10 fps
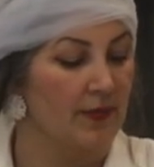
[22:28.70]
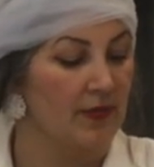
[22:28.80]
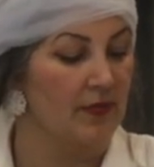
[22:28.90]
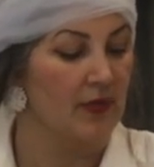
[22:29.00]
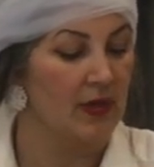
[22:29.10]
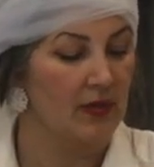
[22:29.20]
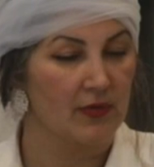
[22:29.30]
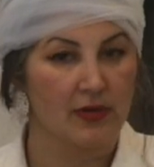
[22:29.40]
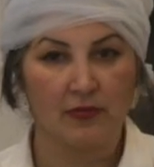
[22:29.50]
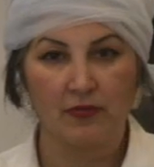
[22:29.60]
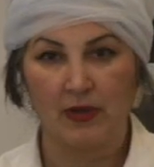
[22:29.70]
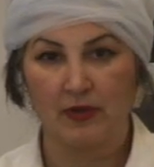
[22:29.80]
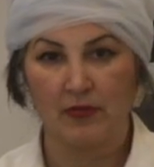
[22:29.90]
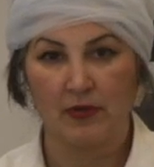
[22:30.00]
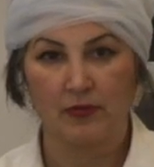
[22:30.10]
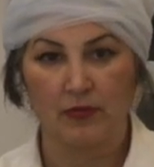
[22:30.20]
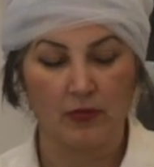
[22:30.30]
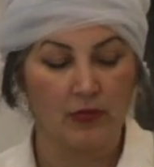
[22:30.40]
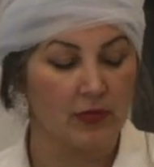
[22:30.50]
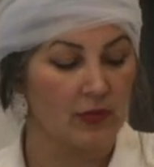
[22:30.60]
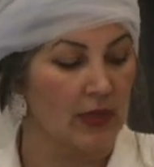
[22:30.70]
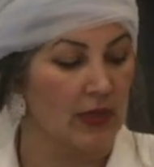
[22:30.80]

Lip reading: very, very flavorful